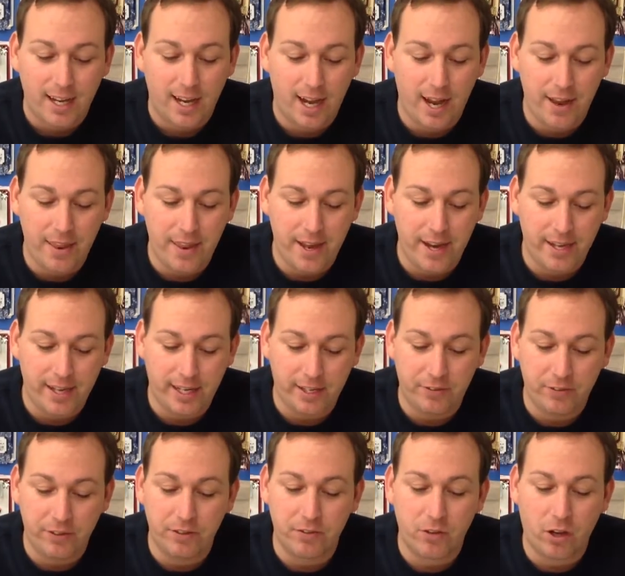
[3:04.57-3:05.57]
And then
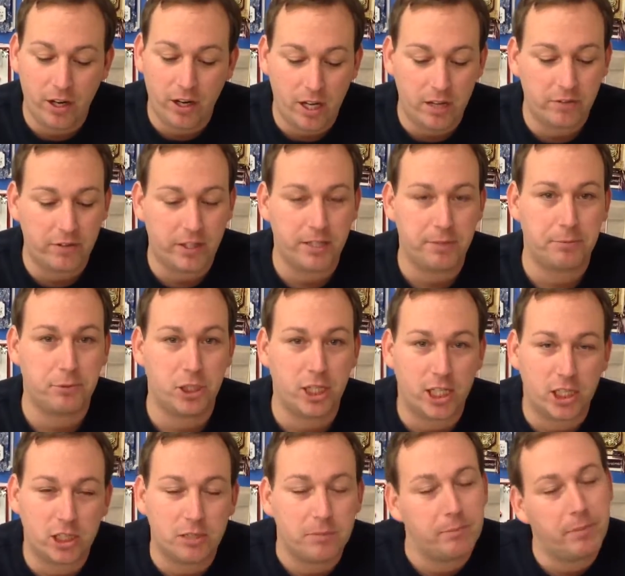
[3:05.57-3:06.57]
if you've got an overhead
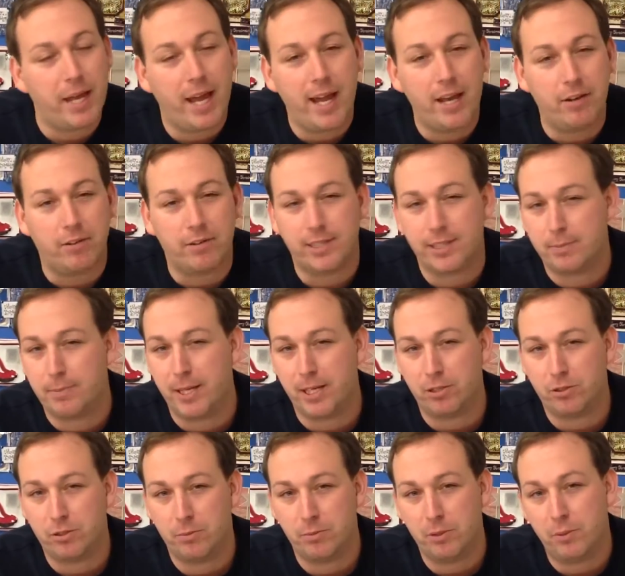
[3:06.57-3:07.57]
projection pen or a
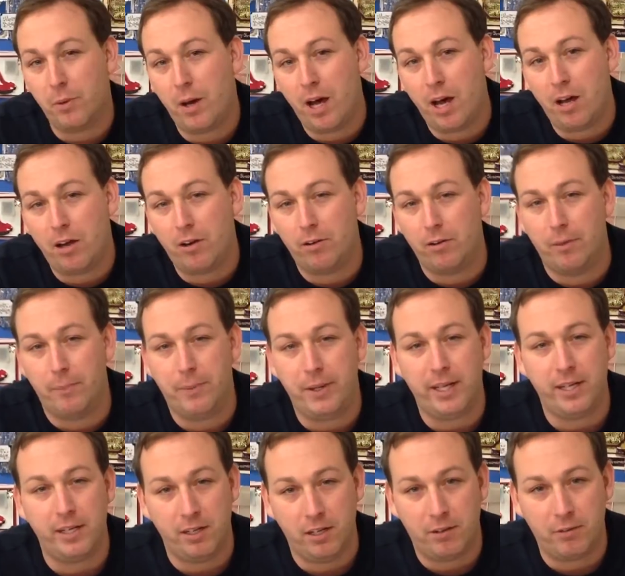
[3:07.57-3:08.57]
Spectrum Noir or a
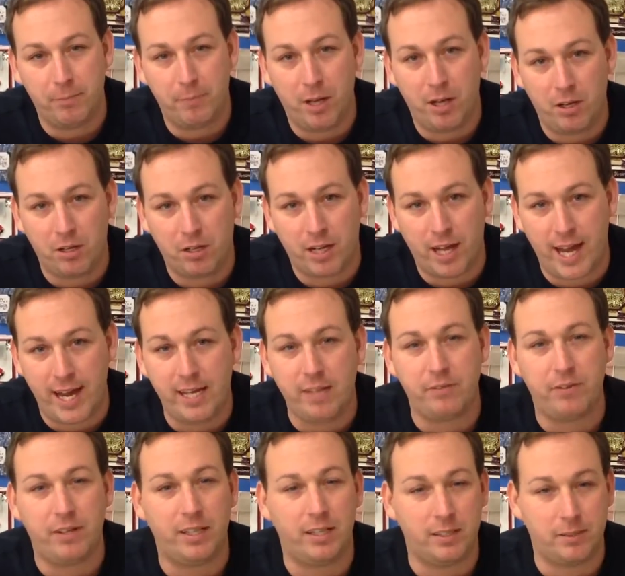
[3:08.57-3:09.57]
peel-off marker,
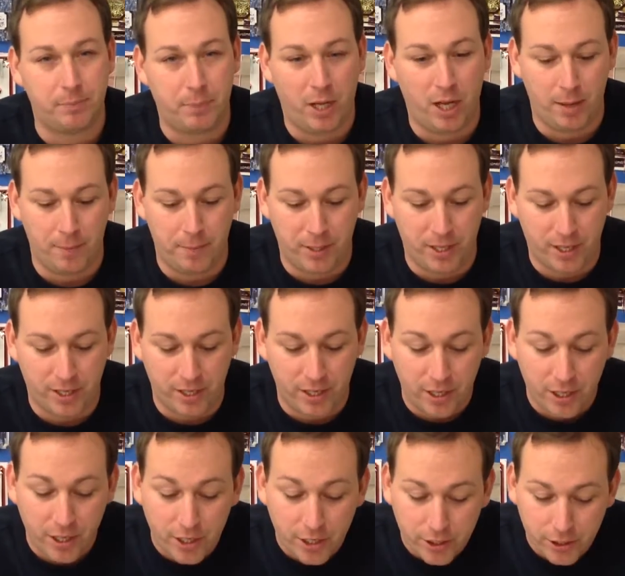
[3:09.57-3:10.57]
anything that's permanent,
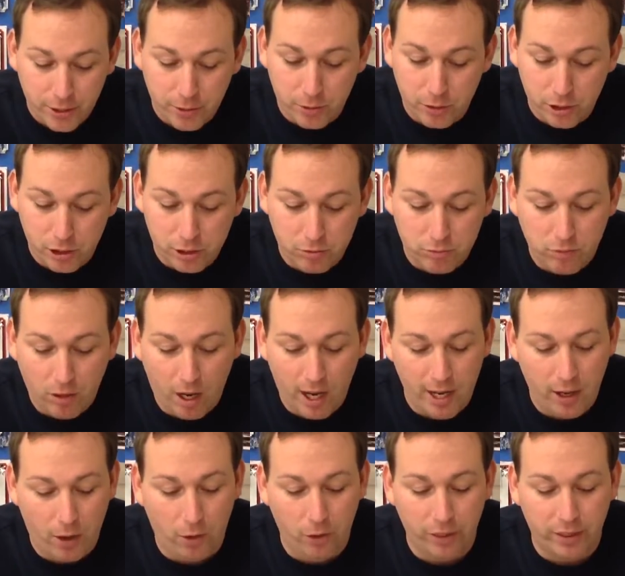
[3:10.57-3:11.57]
you can just
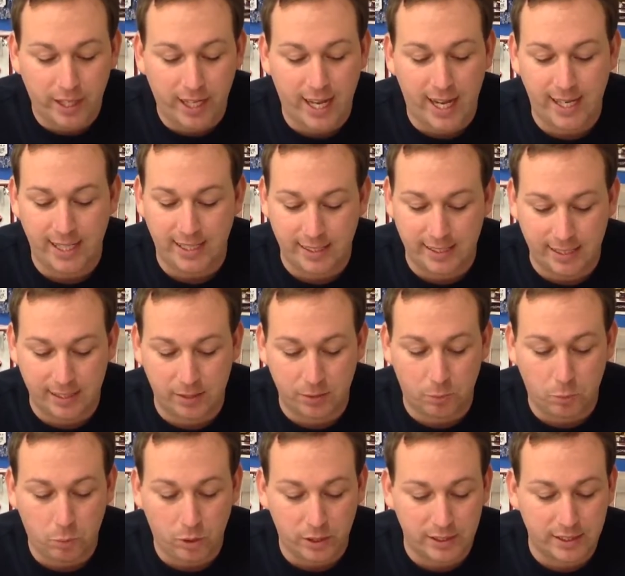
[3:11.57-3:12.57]
write on the cases
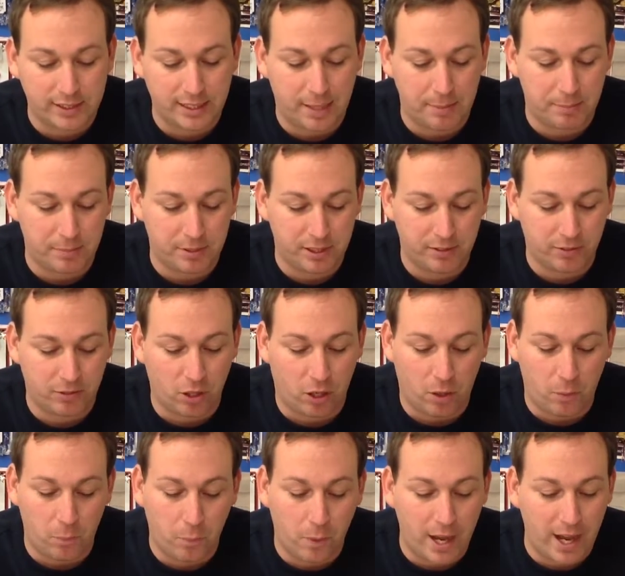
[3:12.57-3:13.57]
what stamps you've
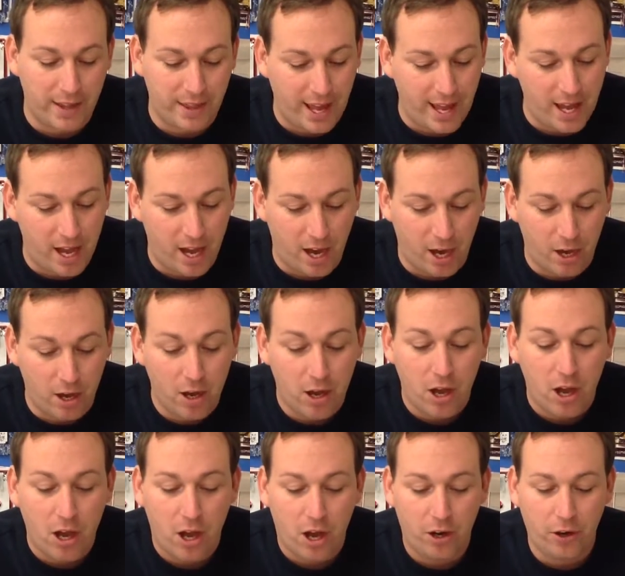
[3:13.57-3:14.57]
got and where they are.
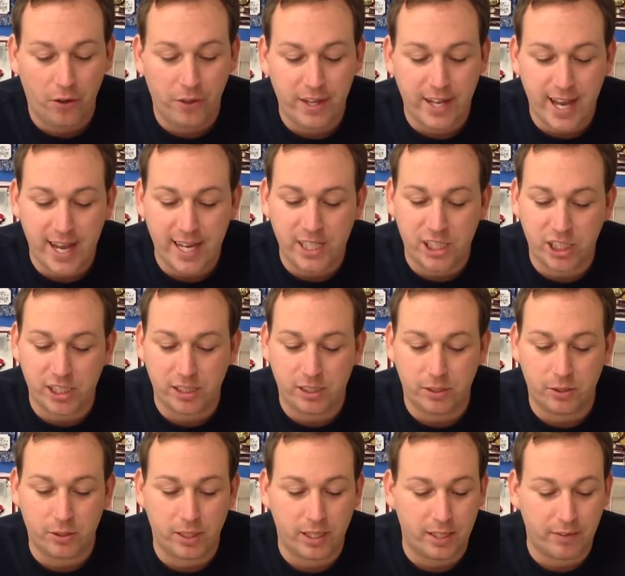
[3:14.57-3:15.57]
And on the edges
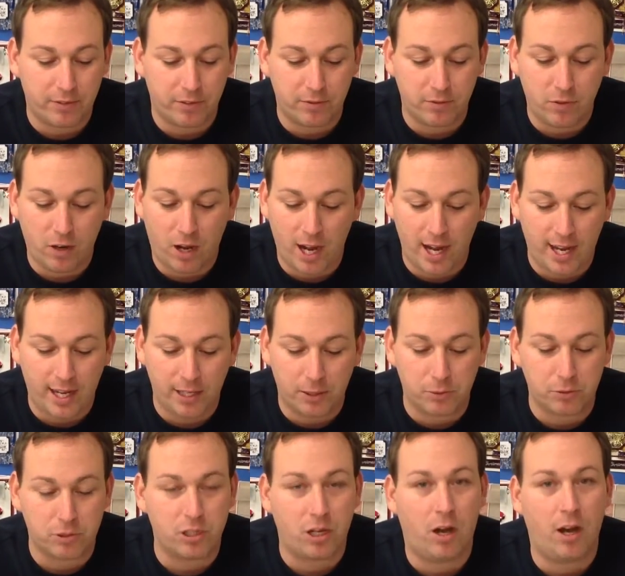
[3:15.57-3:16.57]
you can even write a
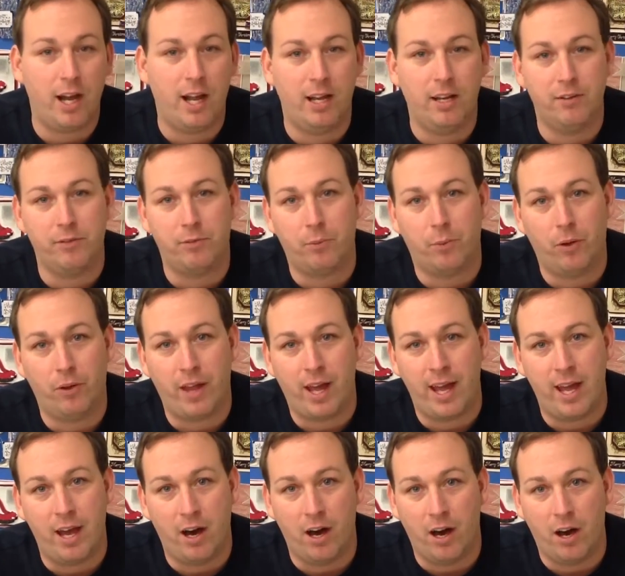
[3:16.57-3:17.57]
little title of what they
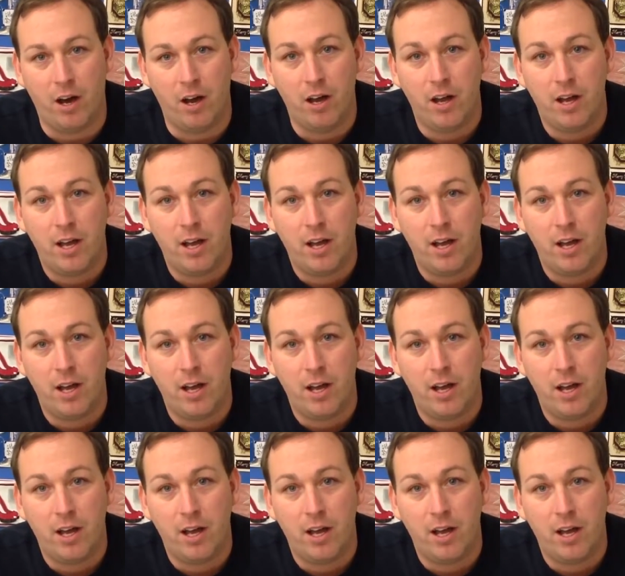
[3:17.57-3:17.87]
are.